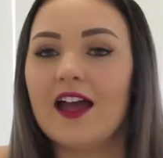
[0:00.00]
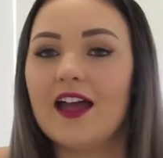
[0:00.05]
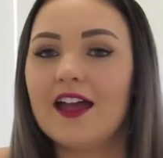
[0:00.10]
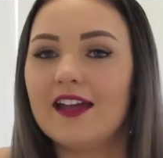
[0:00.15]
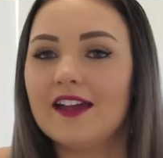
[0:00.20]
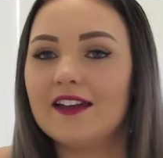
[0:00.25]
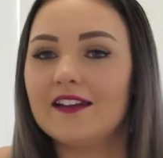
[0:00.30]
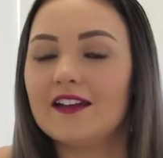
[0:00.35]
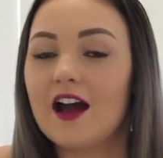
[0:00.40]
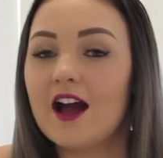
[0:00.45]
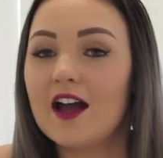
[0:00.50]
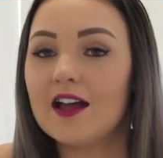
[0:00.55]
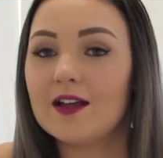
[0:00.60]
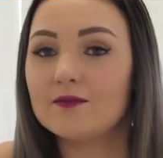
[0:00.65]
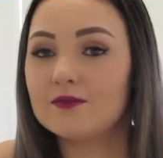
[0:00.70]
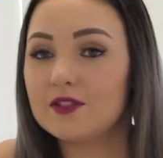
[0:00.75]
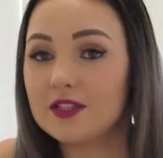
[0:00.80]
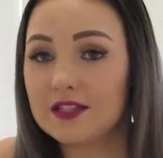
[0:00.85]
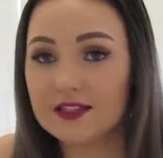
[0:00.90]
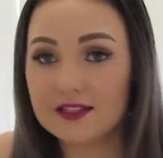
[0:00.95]
and
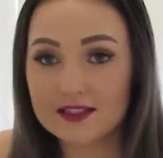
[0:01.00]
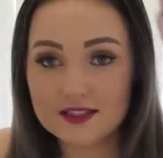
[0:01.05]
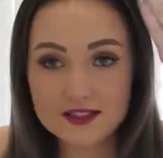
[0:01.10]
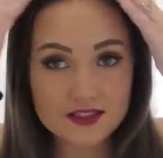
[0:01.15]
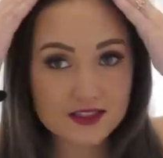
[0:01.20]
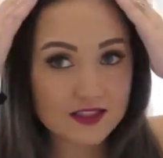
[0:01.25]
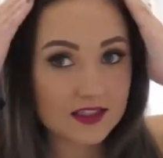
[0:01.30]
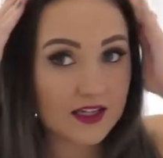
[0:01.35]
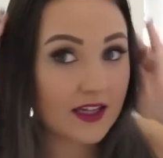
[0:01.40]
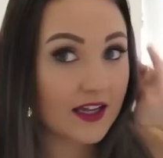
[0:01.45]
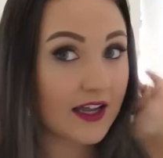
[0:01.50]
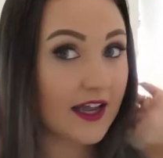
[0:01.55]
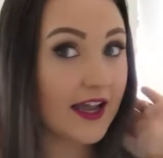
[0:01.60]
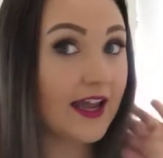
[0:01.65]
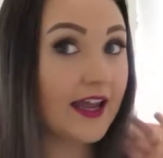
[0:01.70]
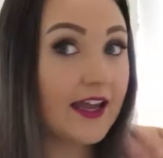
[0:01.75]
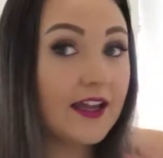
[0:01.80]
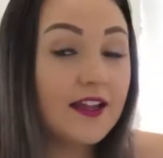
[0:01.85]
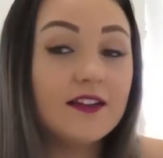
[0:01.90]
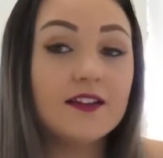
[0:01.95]
I'm this
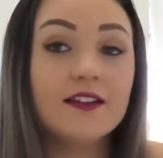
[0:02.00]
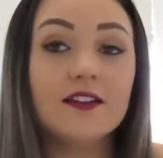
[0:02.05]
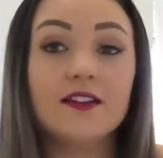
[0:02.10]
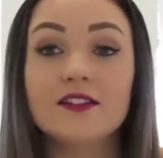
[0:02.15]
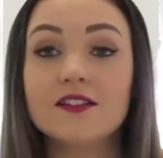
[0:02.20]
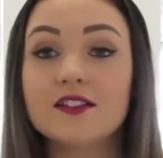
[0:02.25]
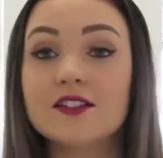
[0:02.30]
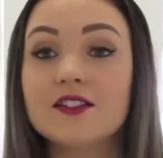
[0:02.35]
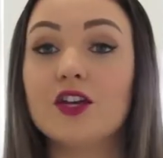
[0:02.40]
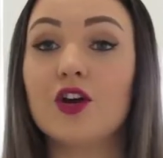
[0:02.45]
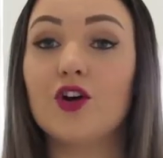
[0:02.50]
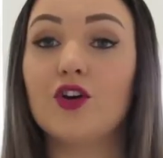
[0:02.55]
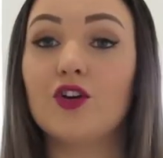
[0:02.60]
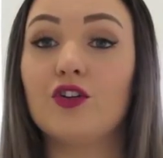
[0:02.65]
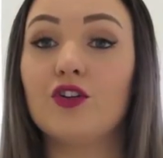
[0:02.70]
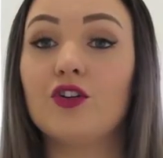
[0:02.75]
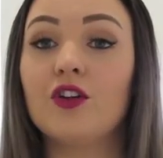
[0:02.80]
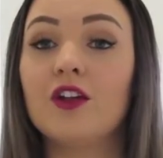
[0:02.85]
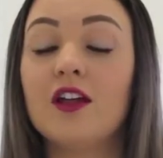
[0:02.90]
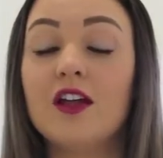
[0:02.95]
head to
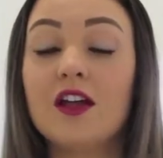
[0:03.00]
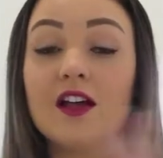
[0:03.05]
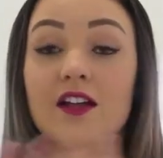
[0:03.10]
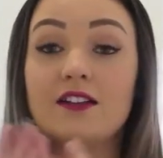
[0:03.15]
toe